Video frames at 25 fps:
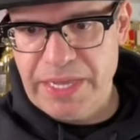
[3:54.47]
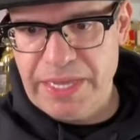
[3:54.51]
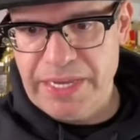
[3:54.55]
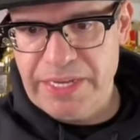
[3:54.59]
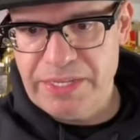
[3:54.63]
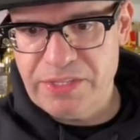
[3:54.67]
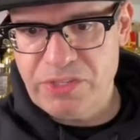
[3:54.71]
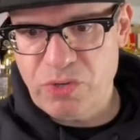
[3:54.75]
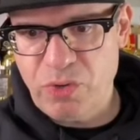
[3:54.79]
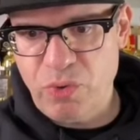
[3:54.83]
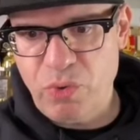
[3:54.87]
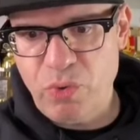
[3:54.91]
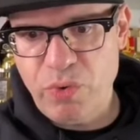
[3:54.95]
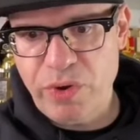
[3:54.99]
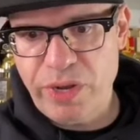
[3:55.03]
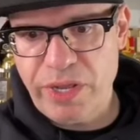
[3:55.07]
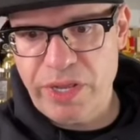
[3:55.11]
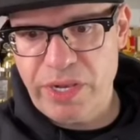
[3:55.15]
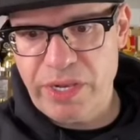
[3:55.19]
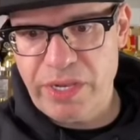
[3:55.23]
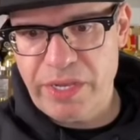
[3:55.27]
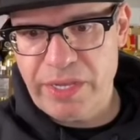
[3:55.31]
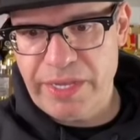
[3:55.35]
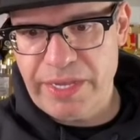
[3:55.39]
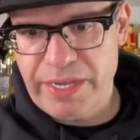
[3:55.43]
into
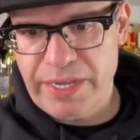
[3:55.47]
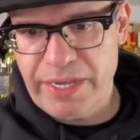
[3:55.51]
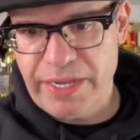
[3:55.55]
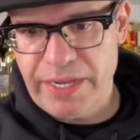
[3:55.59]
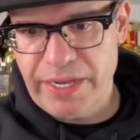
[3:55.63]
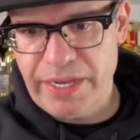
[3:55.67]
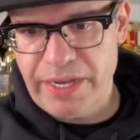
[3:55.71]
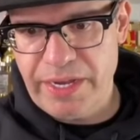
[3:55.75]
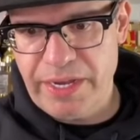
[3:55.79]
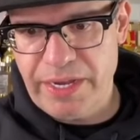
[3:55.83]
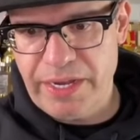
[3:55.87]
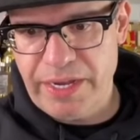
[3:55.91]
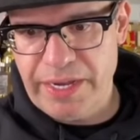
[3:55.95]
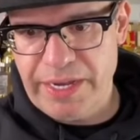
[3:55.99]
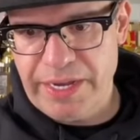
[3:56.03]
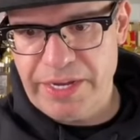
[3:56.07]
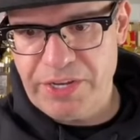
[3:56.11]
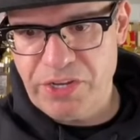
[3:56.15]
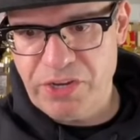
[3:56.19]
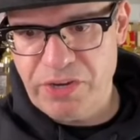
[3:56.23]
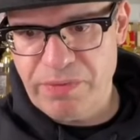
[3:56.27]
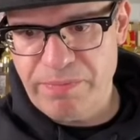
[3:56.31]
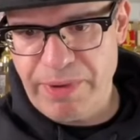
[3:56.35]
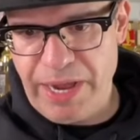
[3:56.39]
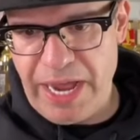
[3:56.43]
oil
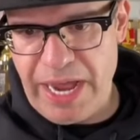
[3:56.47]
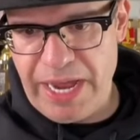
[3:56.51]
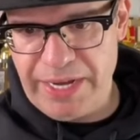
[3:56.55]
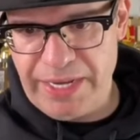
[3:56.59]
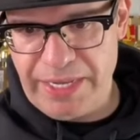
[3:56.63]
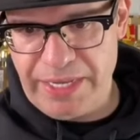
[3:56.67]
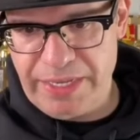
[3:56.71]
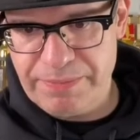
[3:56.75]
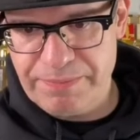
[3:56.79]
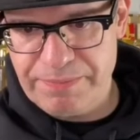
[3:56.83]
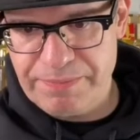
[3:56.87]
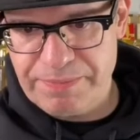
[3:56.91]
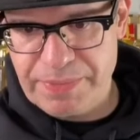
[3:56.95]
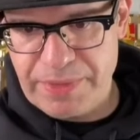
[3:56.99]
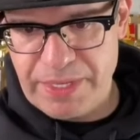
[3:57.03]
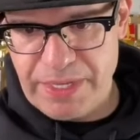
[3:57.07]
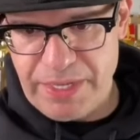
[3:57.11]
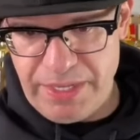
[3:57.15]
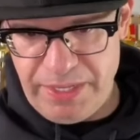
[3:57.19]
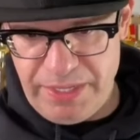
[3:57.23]
in your body.